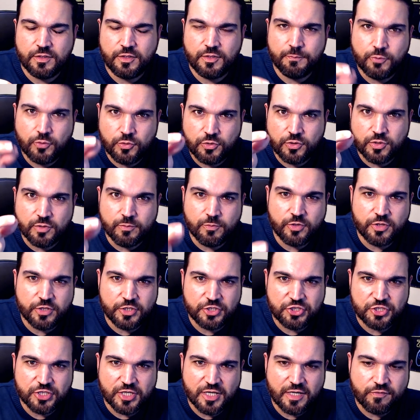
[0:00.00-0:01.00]
you put them on
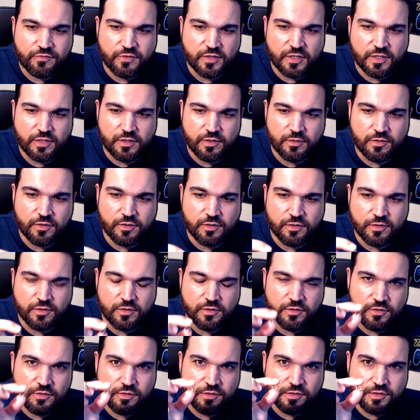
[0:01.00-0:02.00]
the shaft and the,
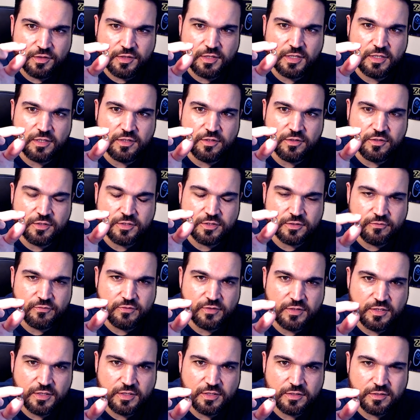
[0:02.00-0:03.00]
the thickness
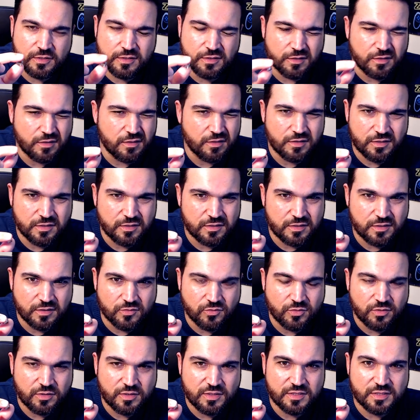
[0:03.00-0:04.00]
of this oh,
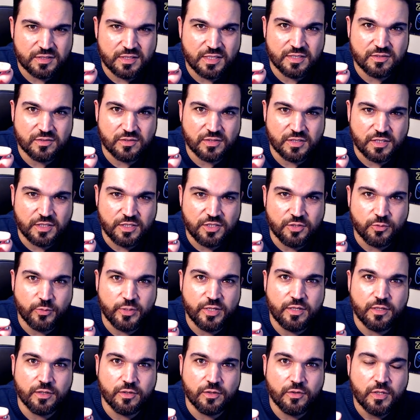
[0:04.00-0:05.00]
just all this sounds like
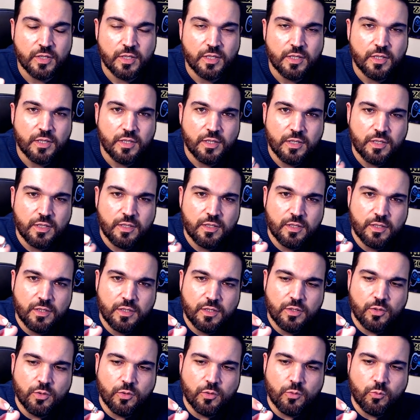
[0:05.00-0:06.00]
innuendo
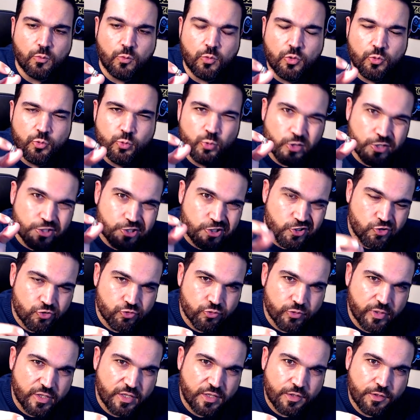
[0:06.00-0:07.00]
will
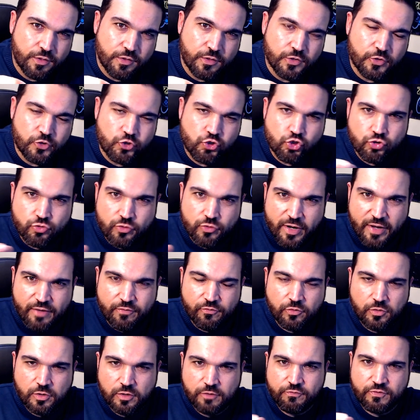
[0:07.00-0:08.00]
restrict the
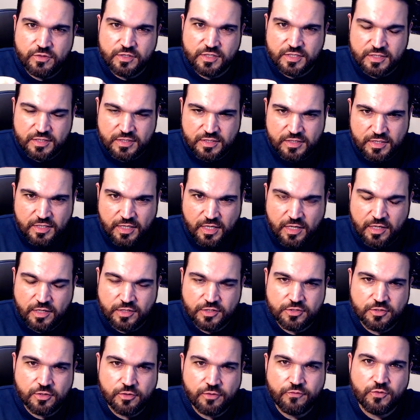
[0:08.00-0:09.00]
travel of the stick
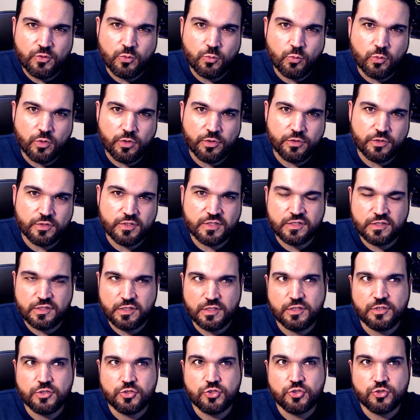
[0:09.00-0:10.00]
so if you want the
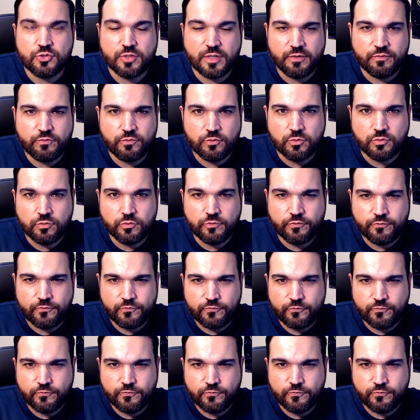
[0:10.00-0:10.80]
stick to travel